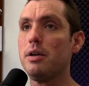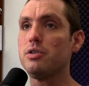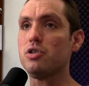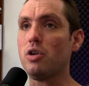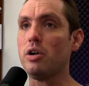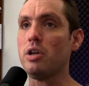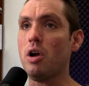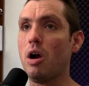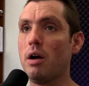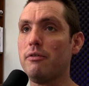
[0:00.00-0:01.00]
Starting
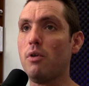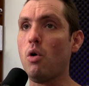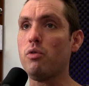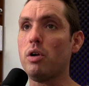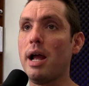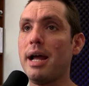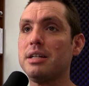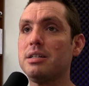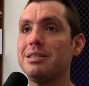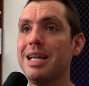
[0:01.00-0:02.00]
off over
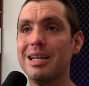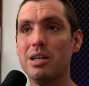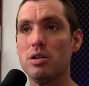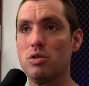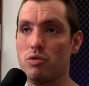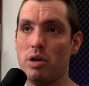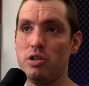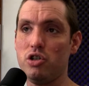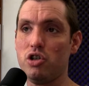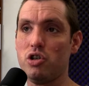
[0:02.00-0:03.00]
at
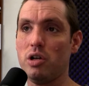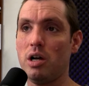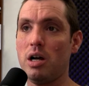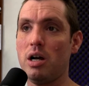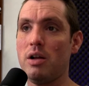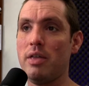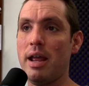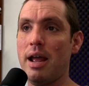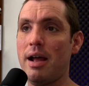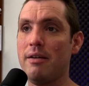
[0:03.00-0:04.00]
TechCrunch, uh, they
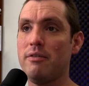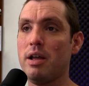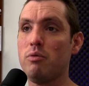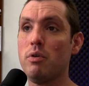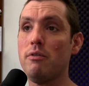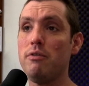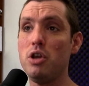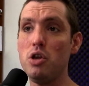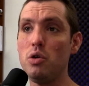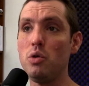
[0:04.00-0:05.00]
have a
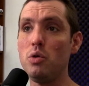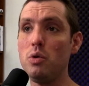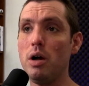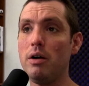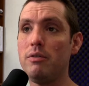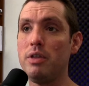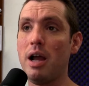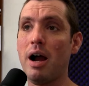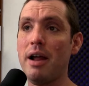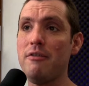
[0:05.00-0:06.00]
review of the
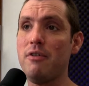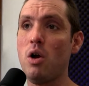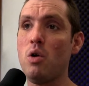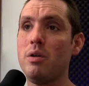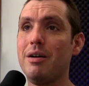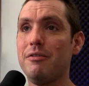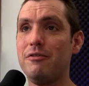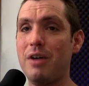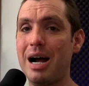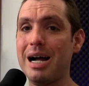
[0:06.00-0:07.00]
iPhone
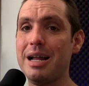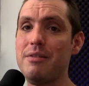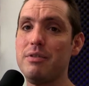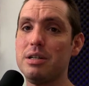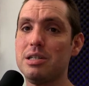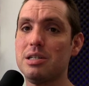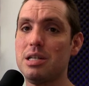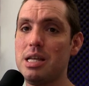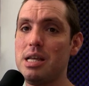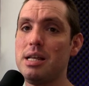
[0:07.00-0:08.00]

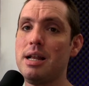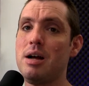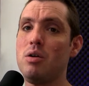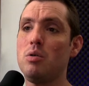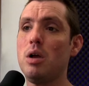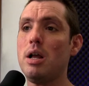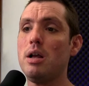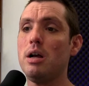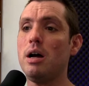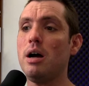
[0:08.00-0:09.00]
5C. Now,
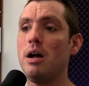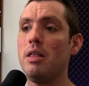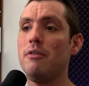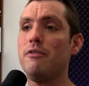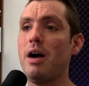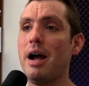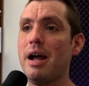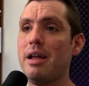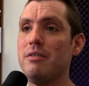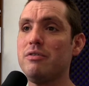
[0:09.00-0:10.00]
uh, the
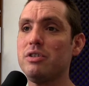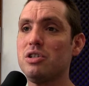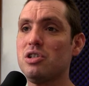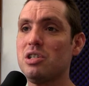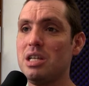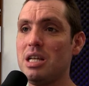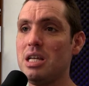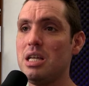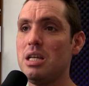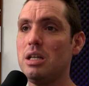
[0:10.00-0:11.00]

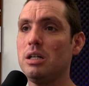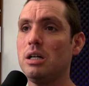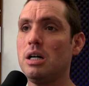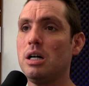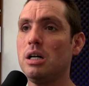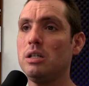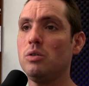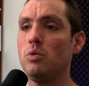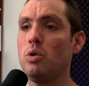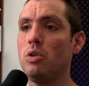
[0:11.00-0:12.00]
5C uh,
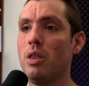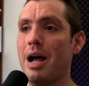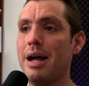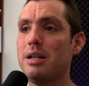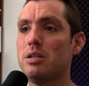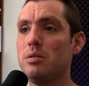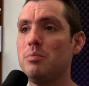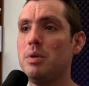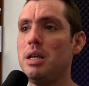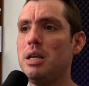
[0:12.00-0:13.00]
will not
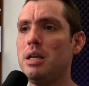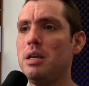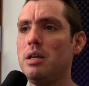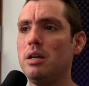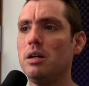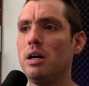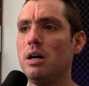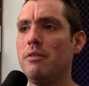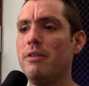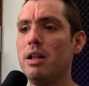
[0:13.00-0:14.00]
be
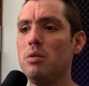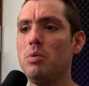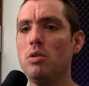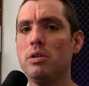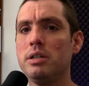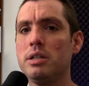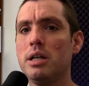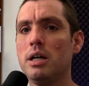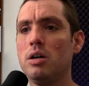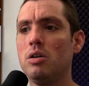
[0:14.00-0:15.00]
uh, available
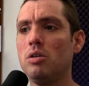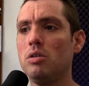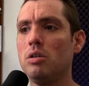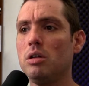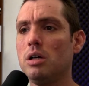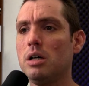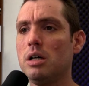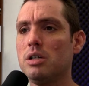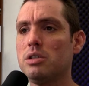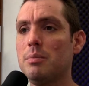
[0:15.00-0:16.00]
until
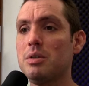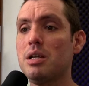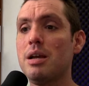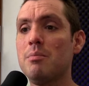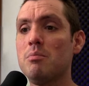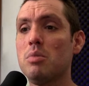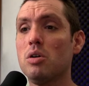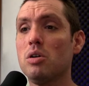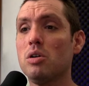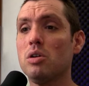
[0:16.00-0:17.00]
uh,
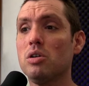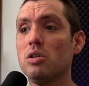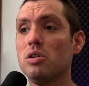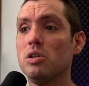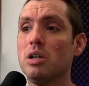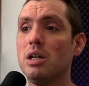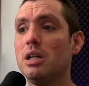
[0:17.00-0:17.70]
September